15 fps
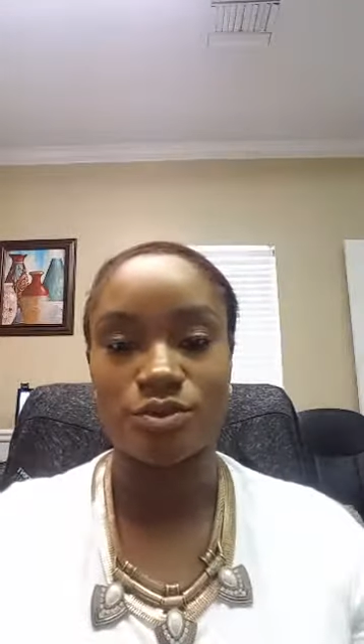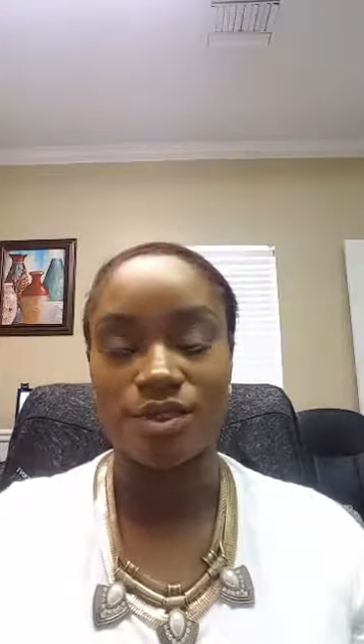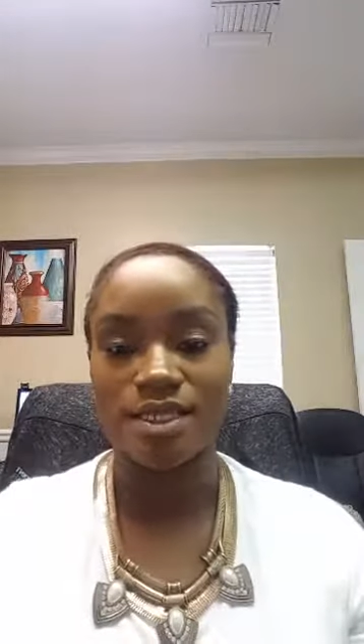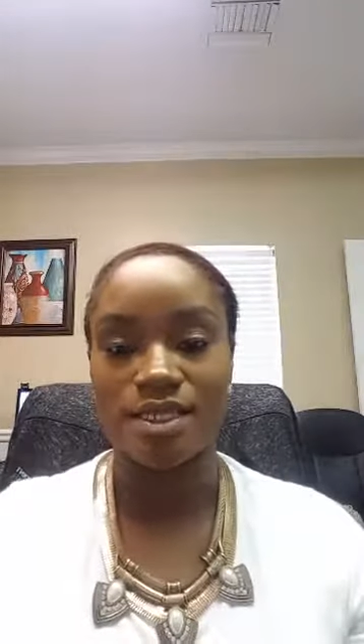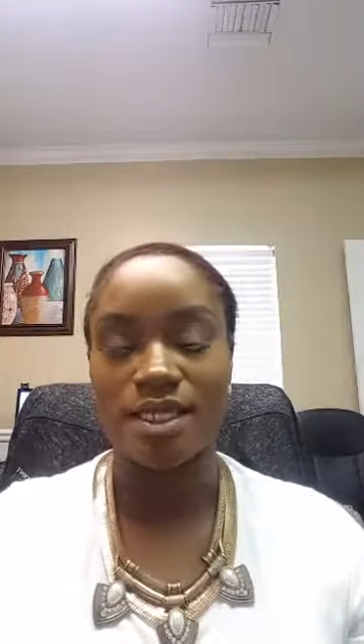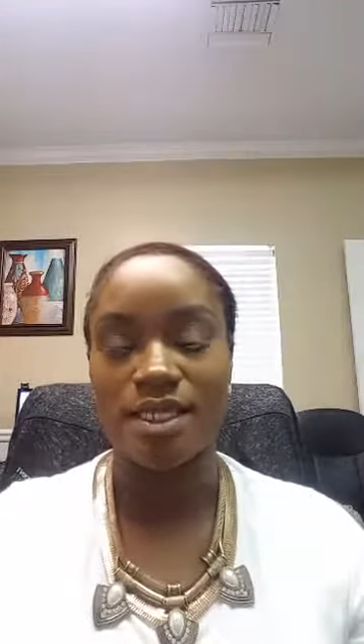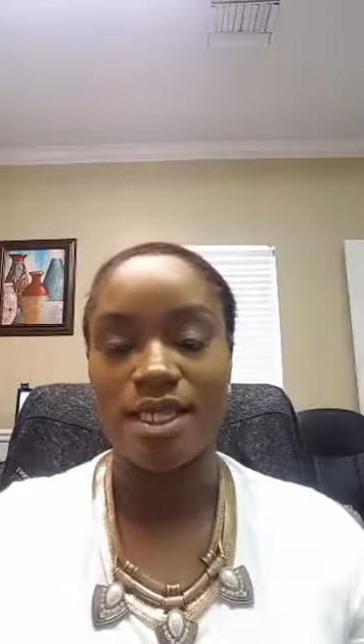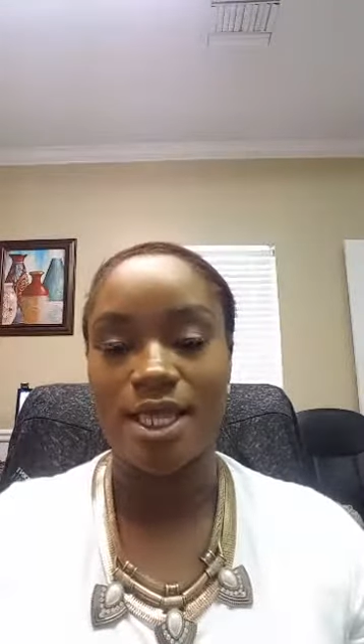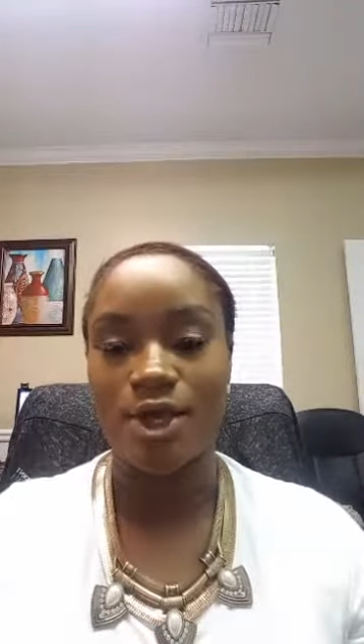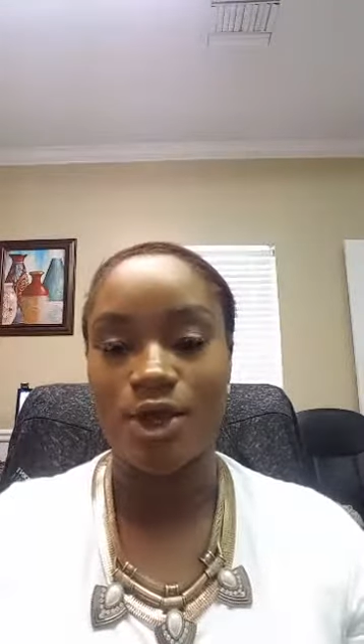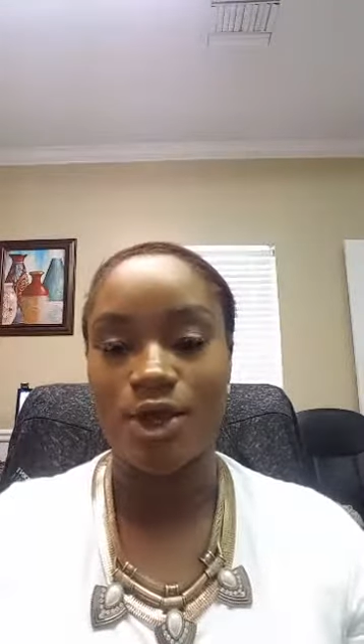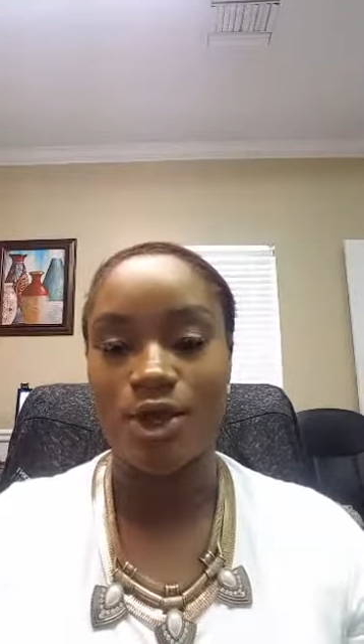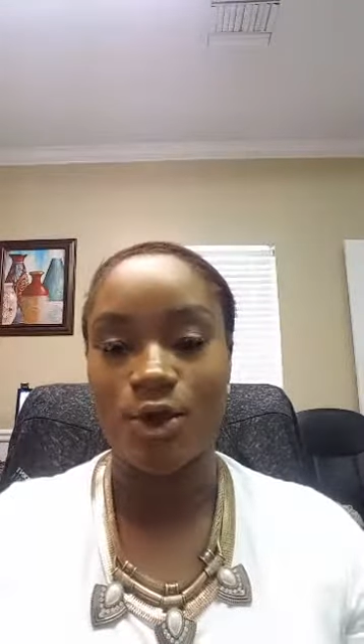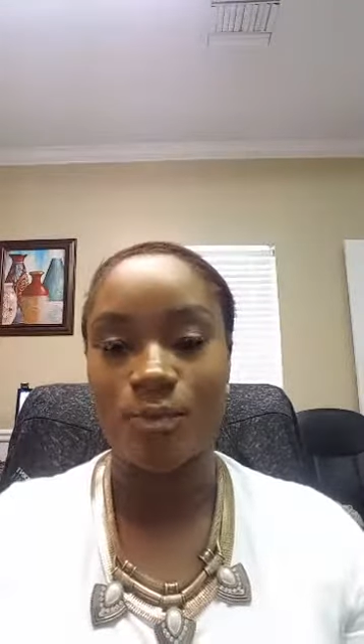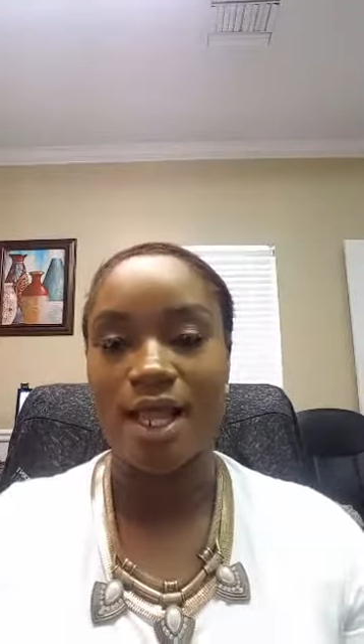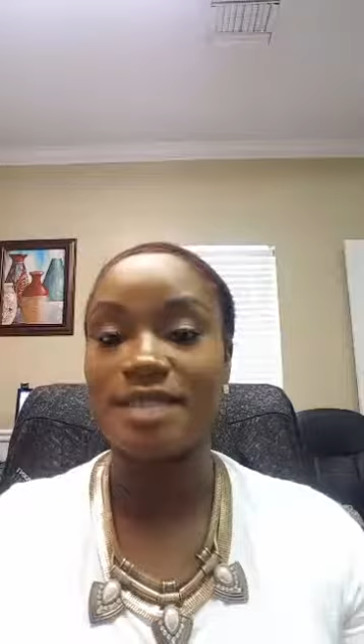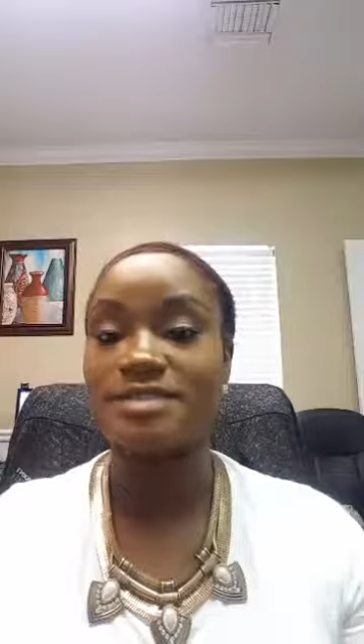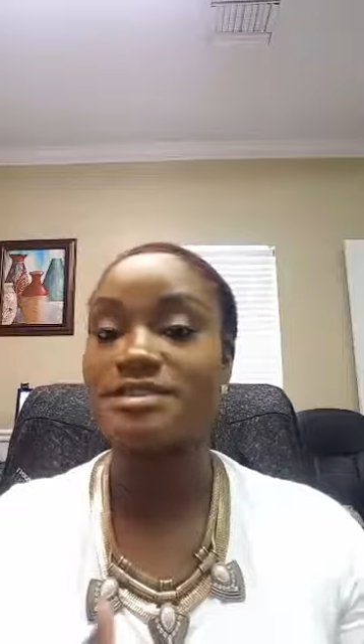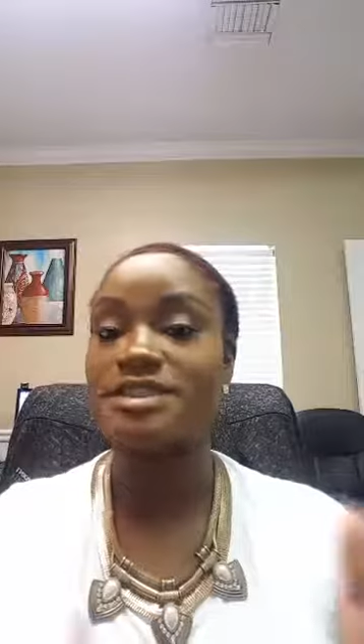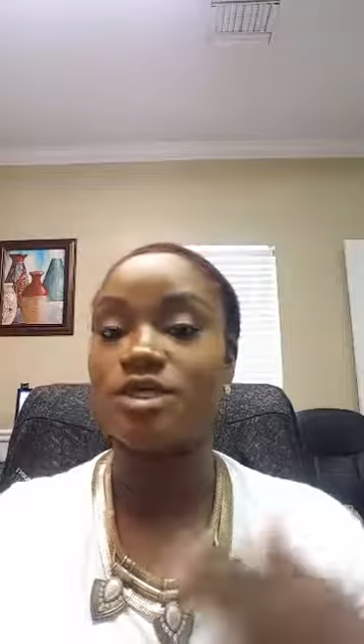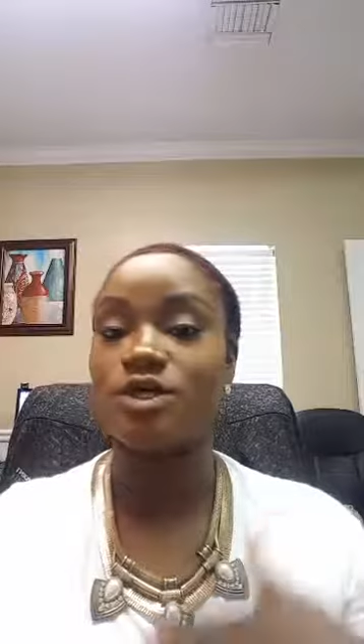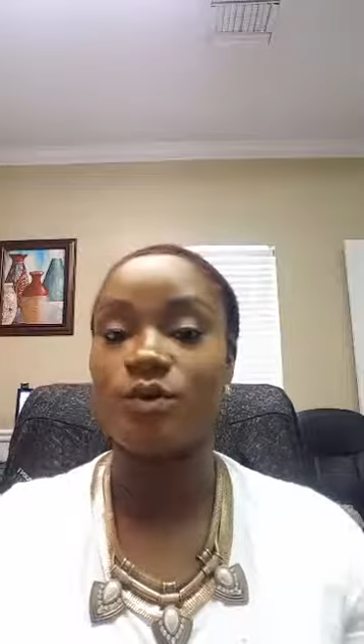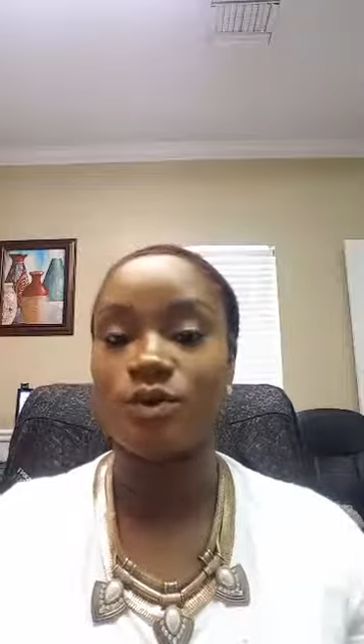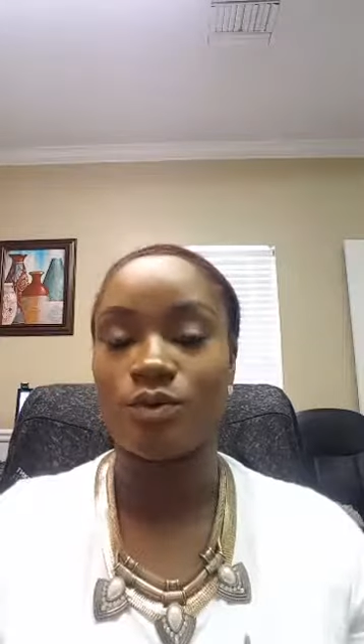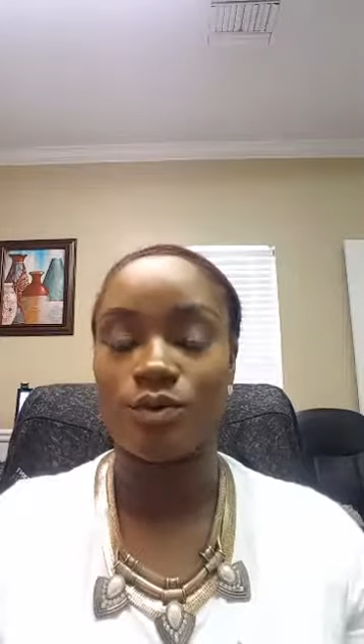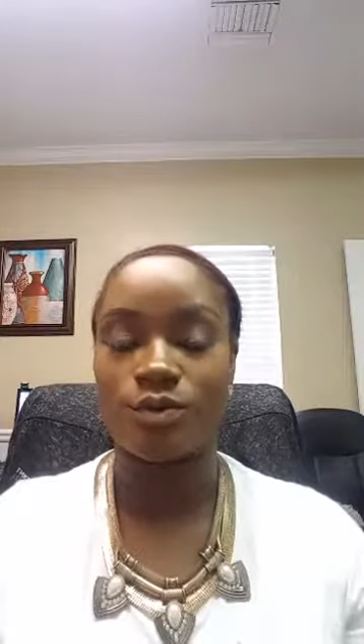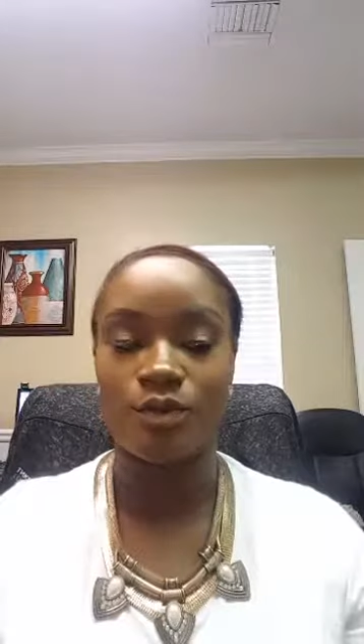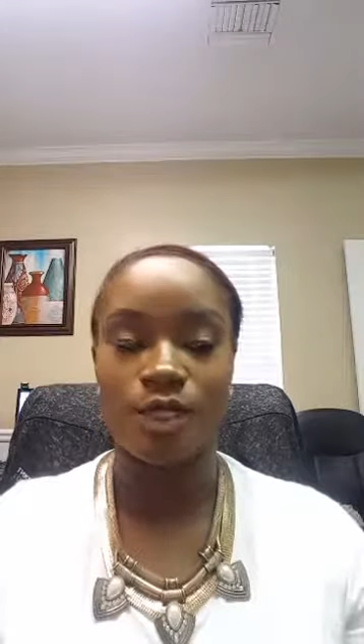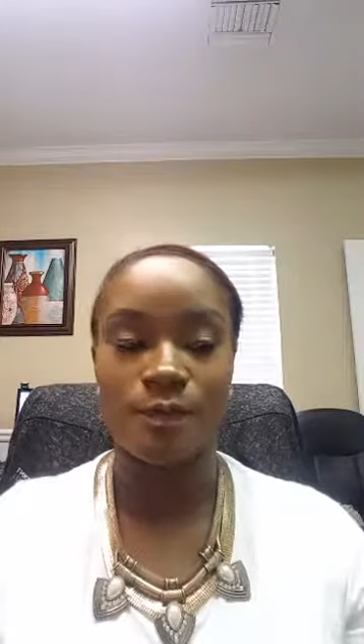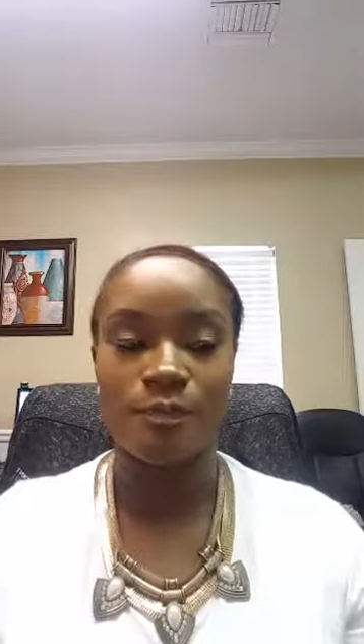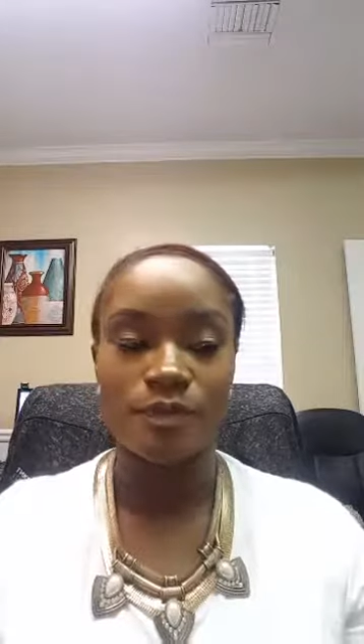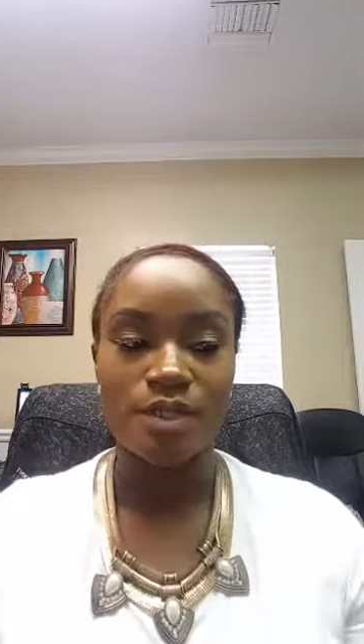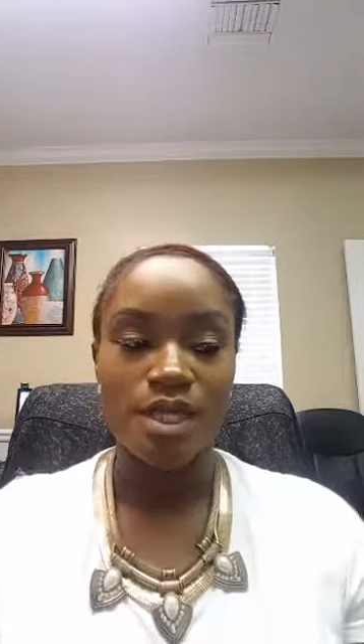and get help, but I still went on.